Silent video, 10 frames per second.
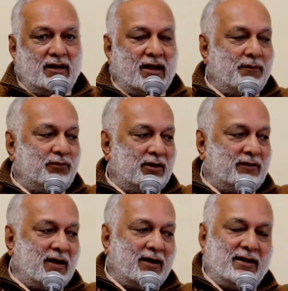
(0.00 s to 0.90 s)
The
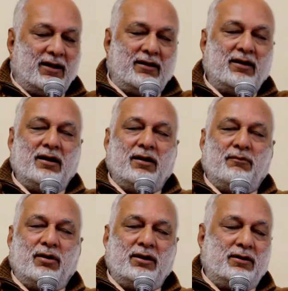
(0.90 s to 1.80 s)
captions are
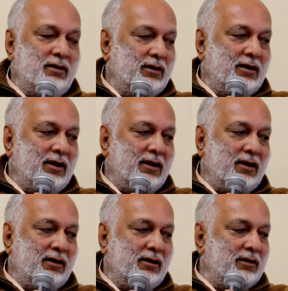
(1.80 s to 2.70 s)
there, but
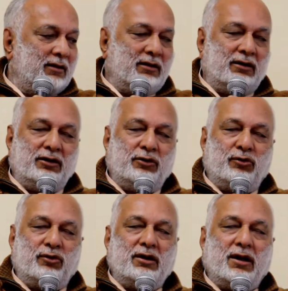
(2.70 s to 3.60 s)
you
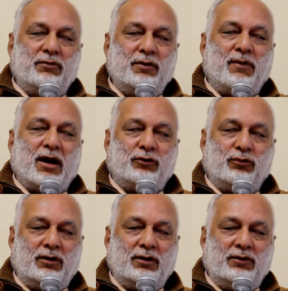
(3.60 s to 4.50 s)
don't have the
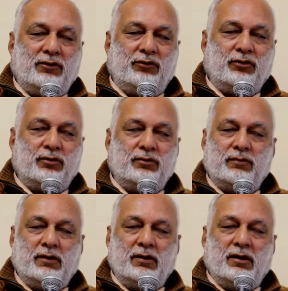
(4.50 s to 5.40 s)
password.
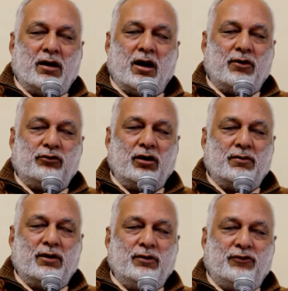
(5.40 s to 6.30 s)
So,
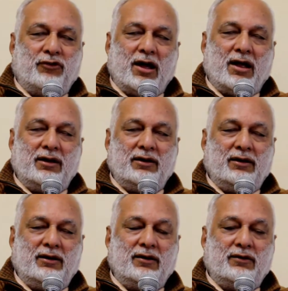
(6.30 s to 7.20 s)
howsoever you
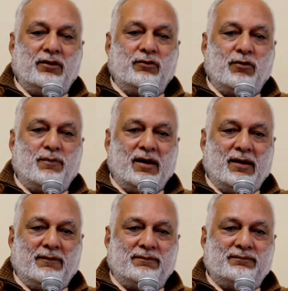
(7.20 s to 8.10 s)
try, it does not open
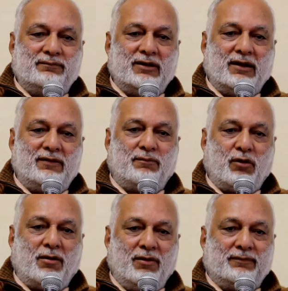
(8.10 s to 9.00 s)
up. That's the
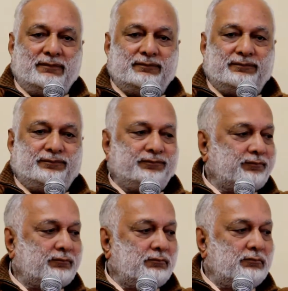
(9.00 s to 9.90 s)
problem.
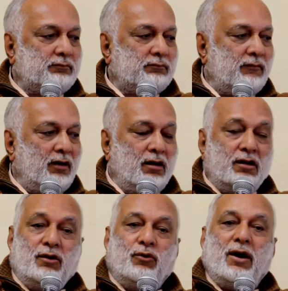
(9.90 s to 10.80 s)

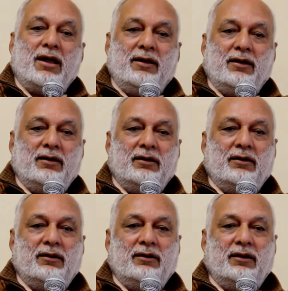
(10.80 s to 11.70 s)
Why?
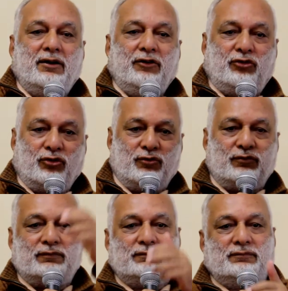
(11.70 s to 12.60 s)
It is
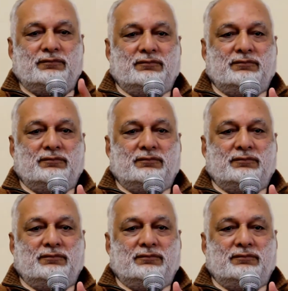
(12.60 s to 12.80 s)
so.